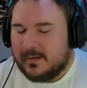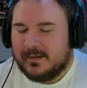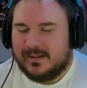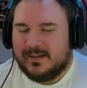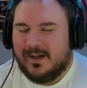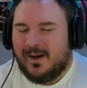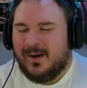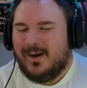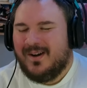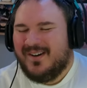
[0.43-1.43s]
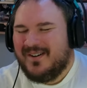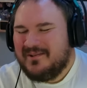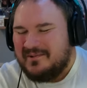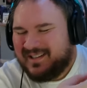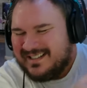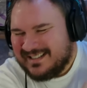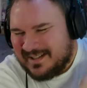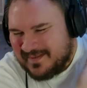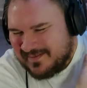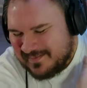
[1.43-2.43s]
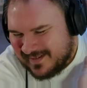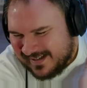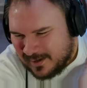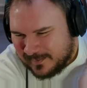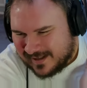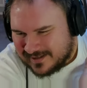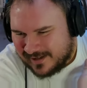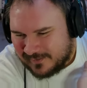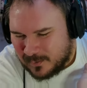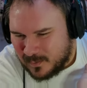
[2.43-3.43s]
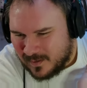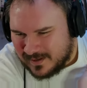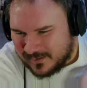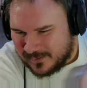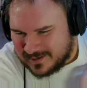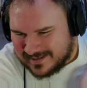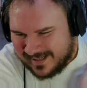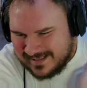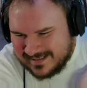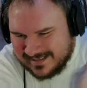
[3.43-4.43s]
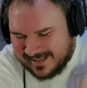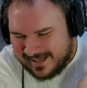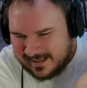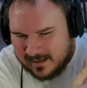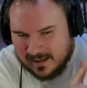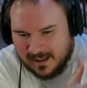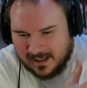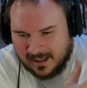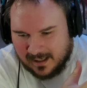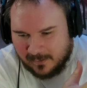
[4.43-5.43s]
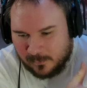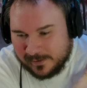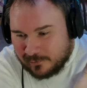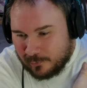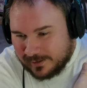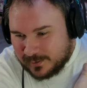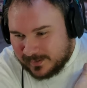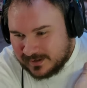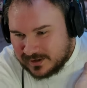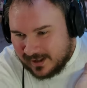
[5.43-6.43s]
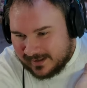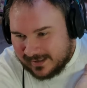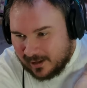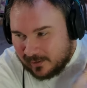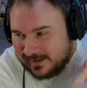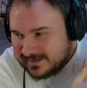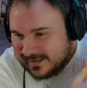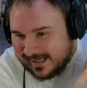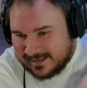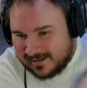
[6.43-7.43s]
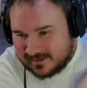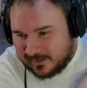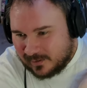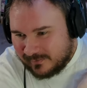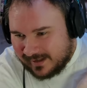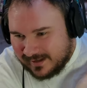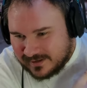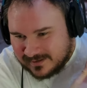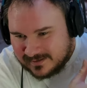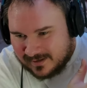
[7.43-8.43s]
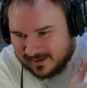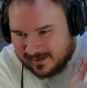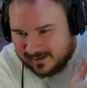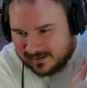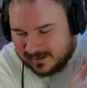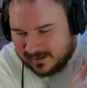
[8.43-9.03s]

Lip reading: Yo, what's up, everybody? Hope you guys are having a wonderful day today. We are going to be checking out. Listen, I got the notifications on